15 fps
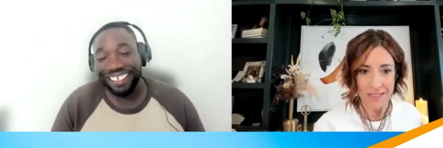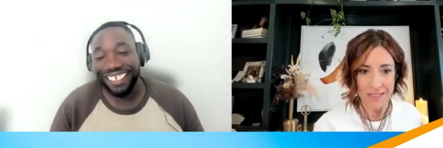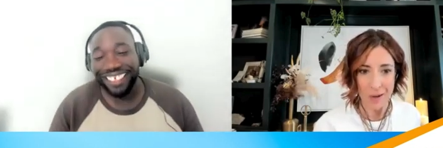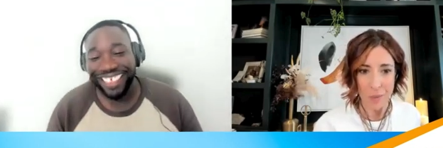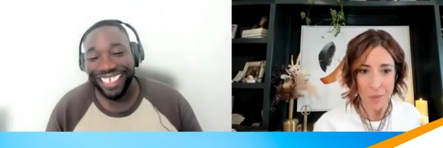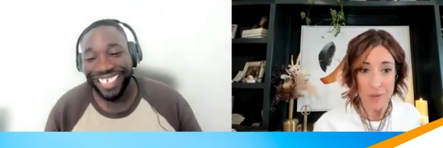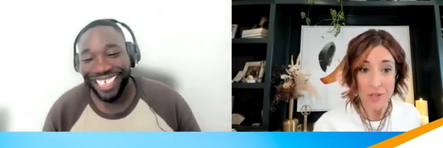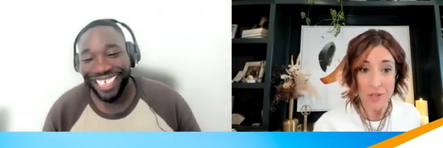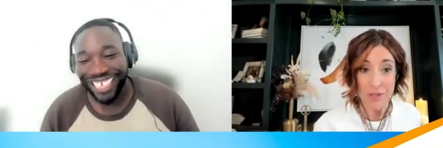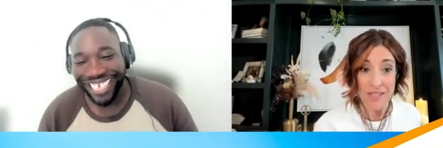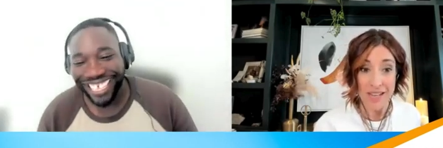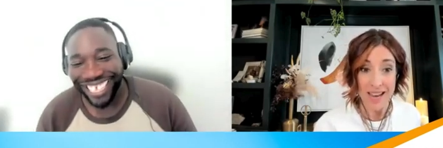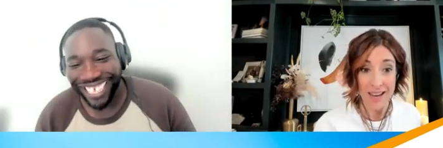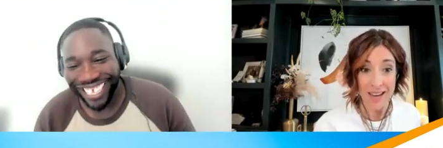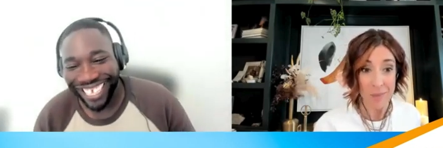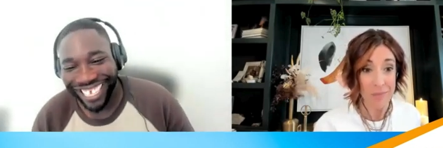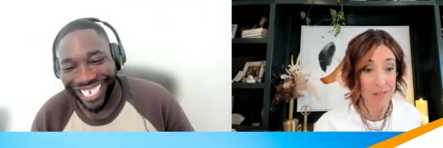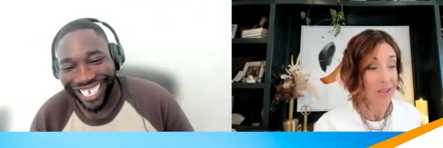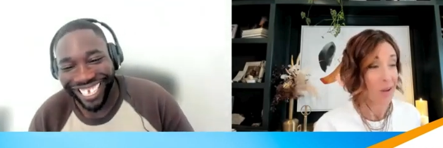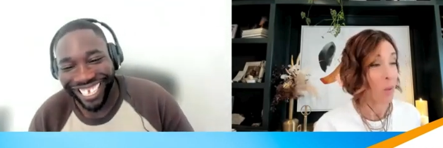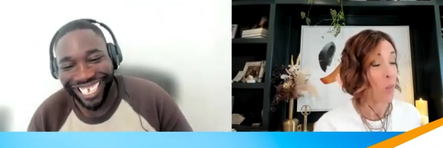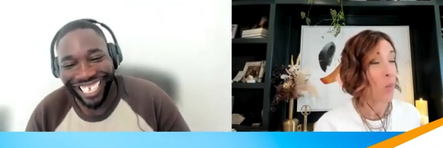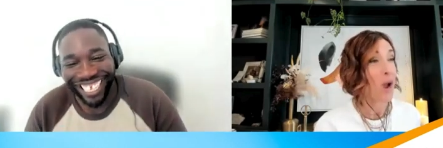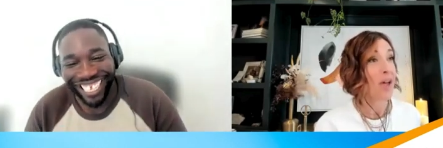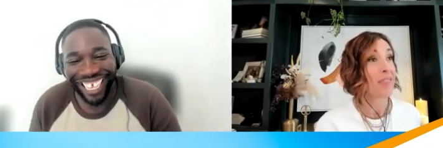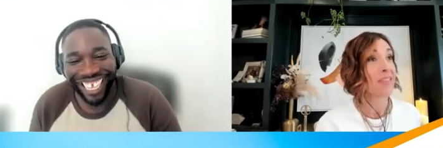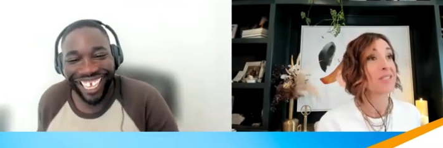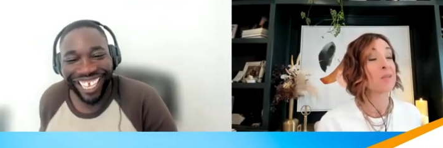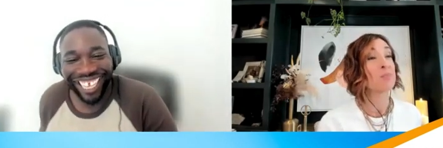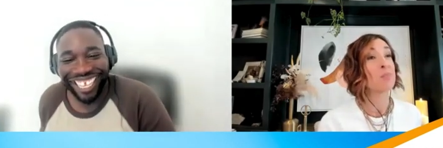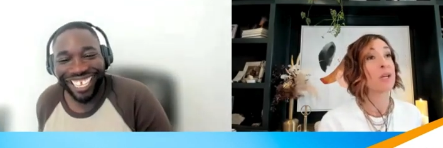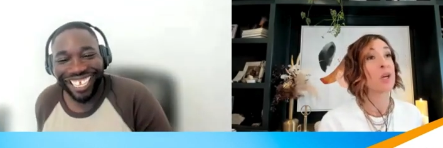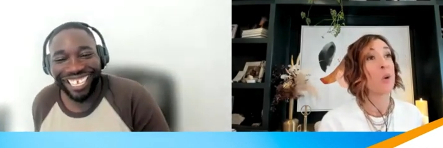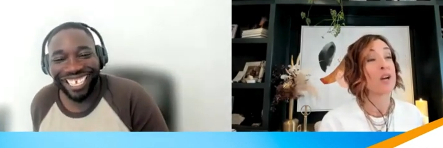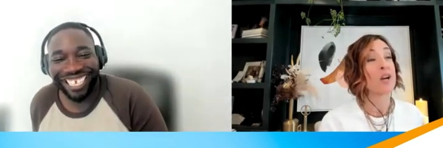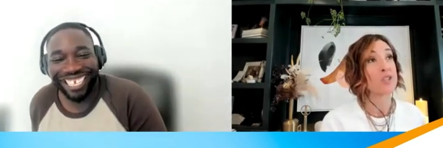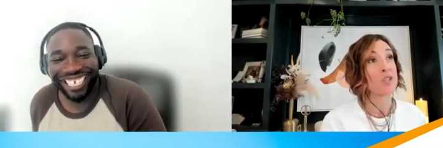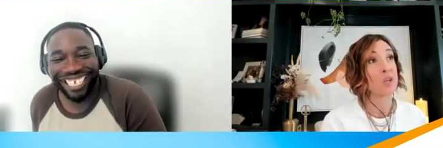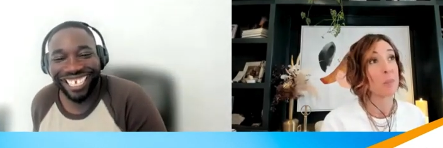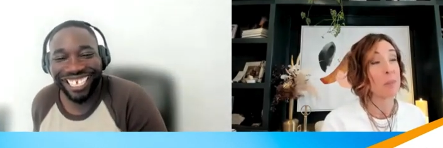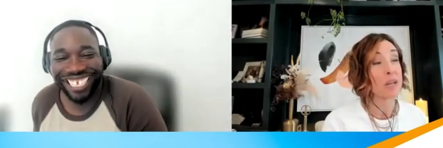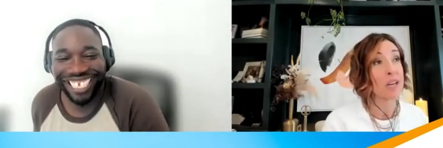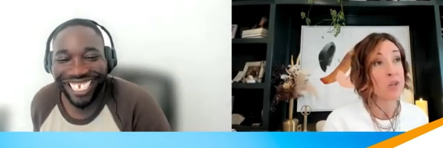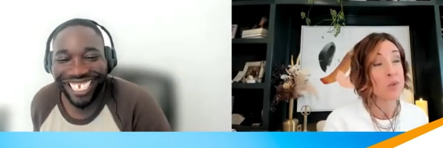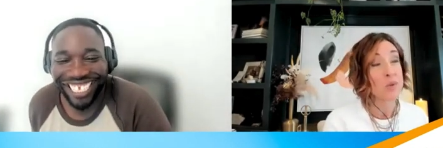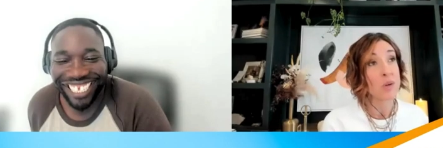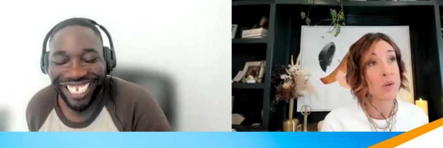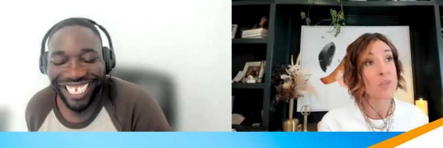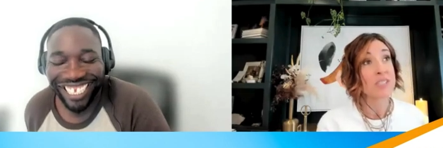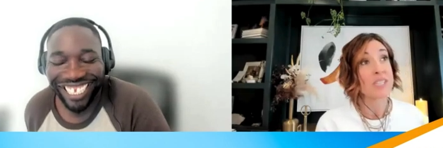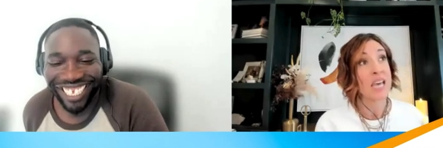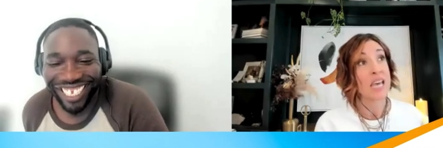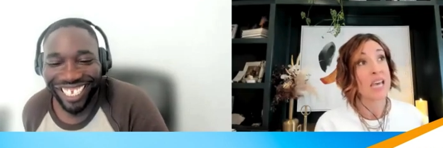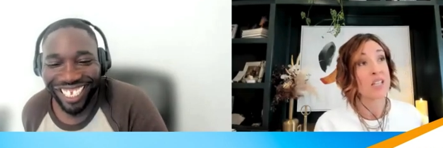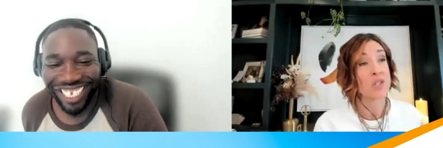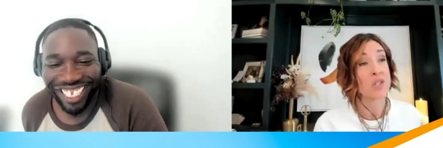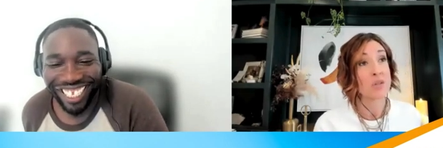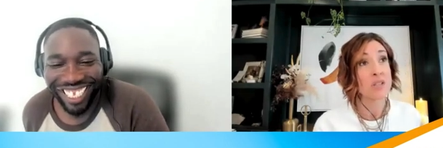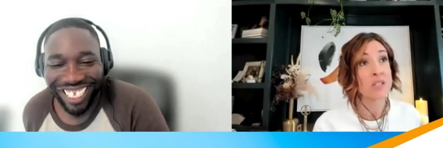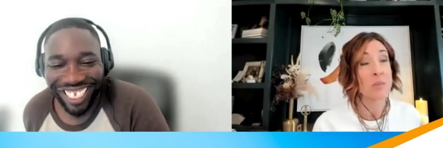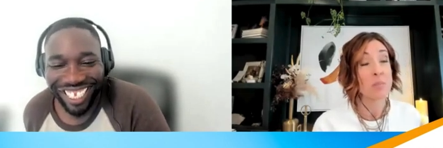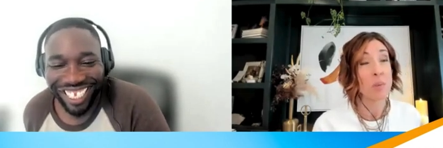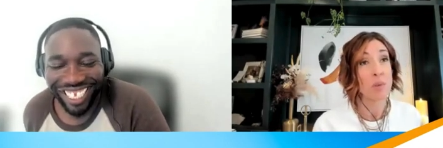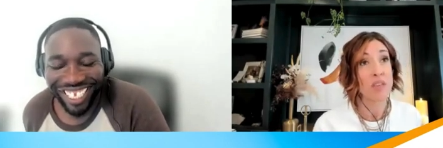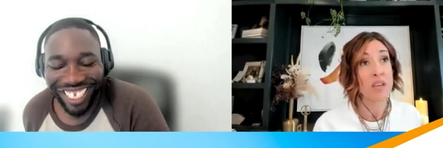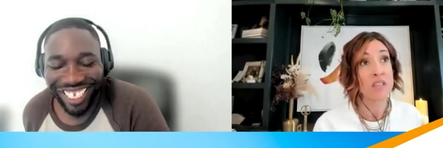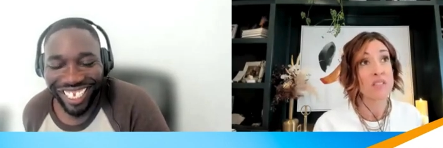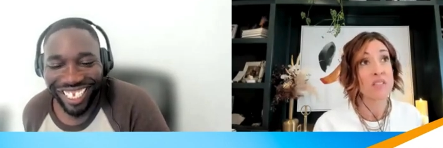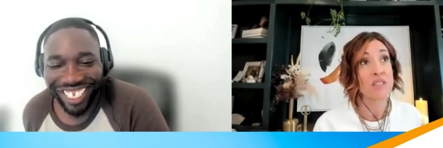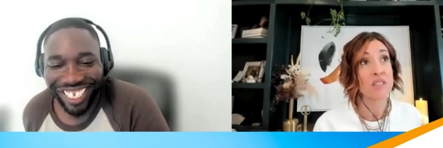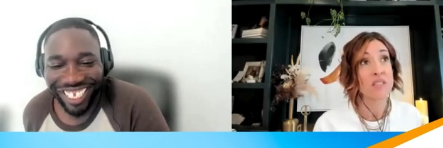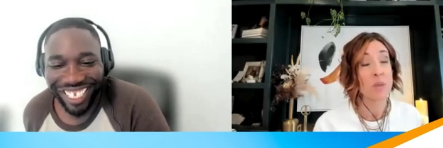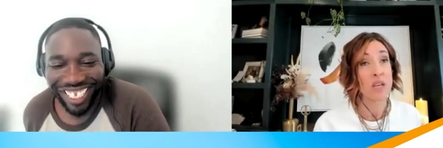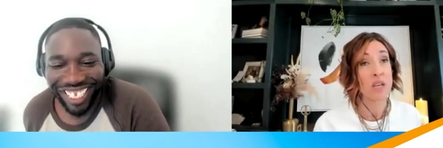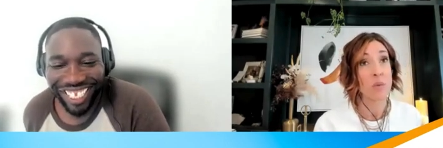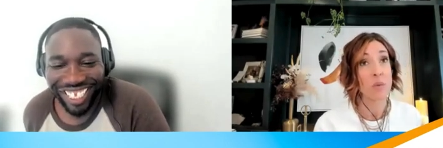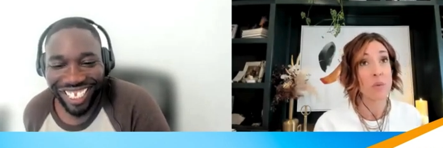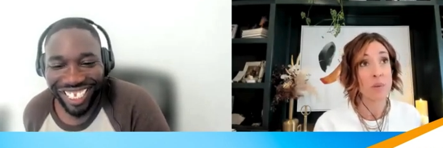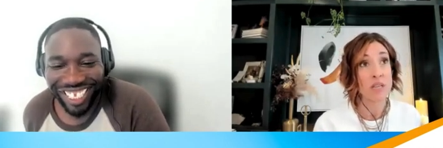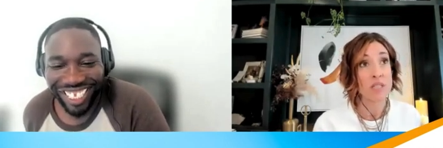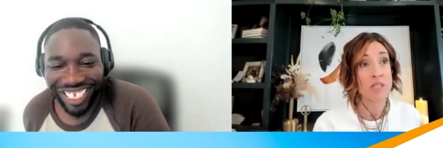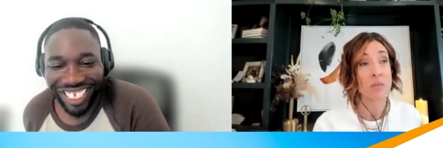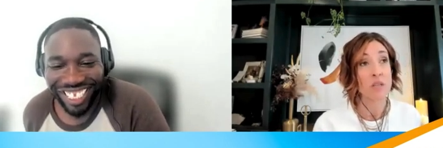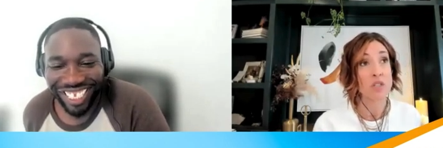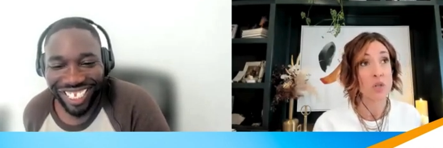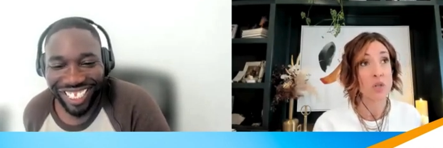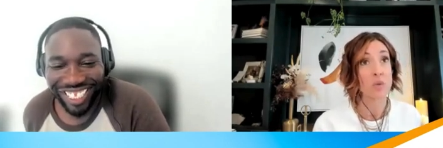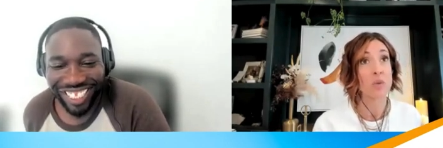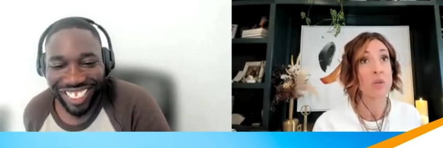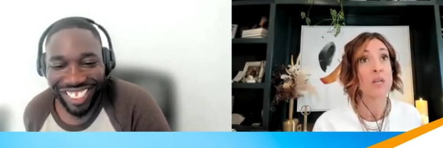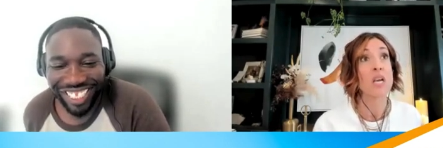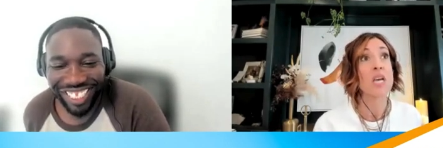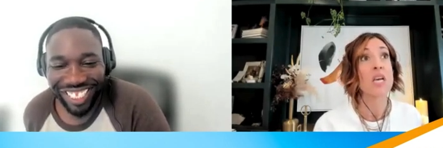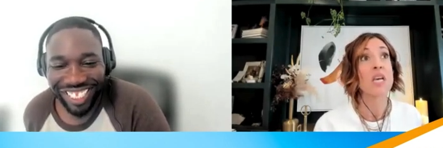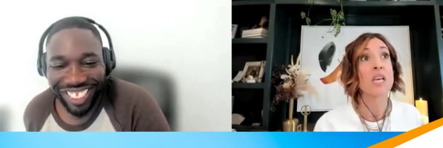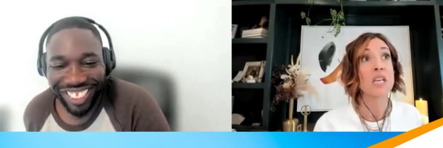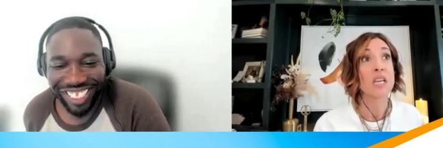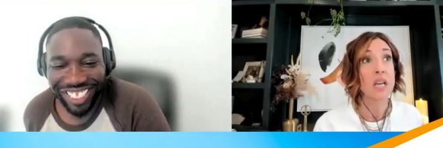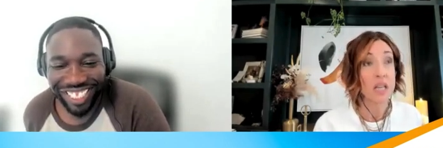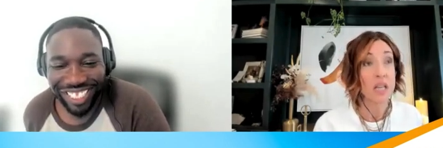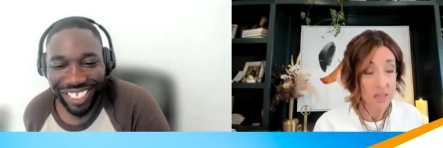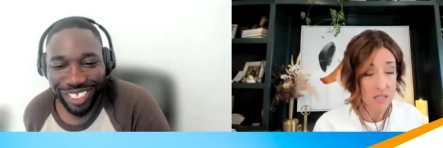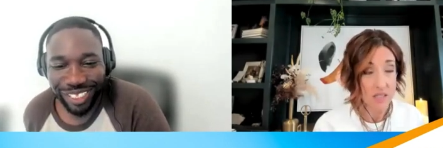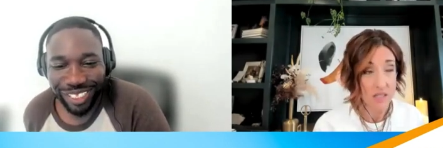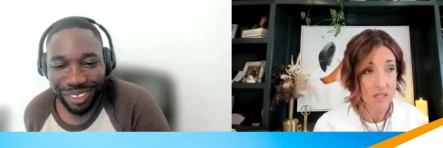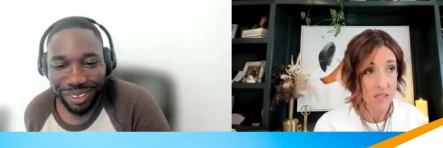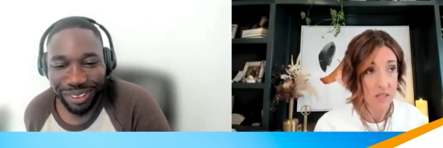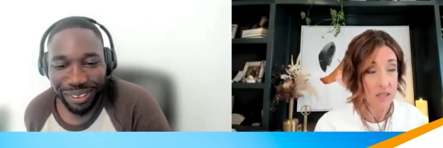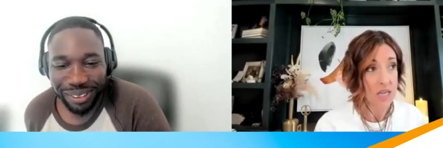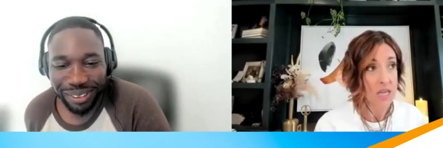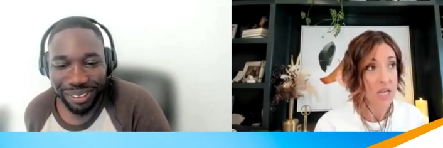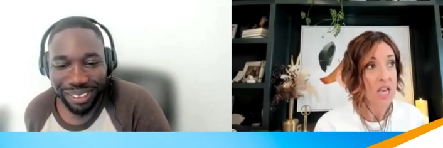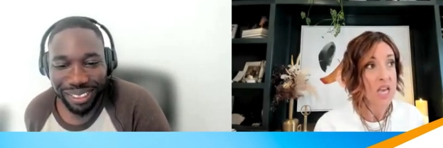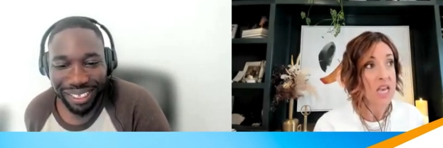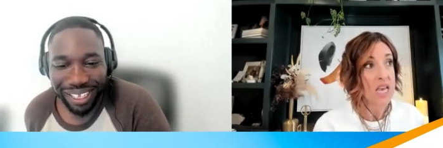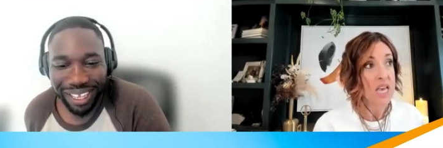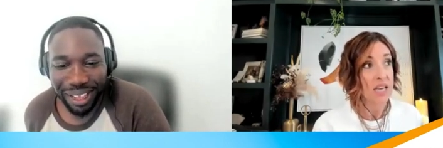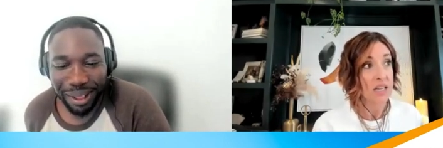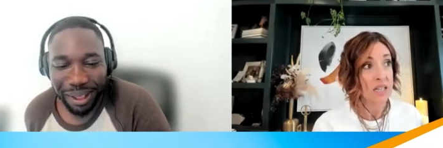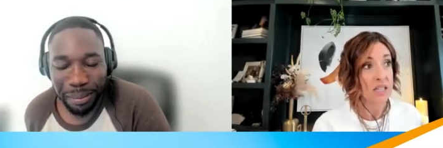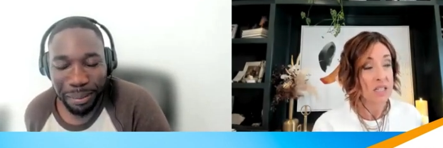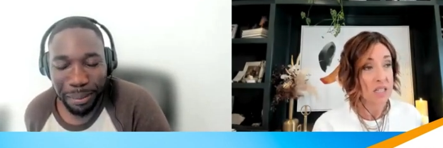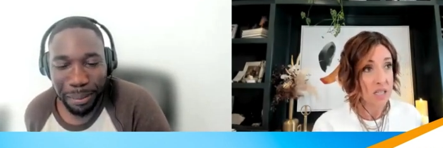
Speaker 1: like what would you say? And I'm like, wow, that's a big question. But here's what I would say it's three simple things. It's something I repeat to my children consistently. Mm-hmm. And it's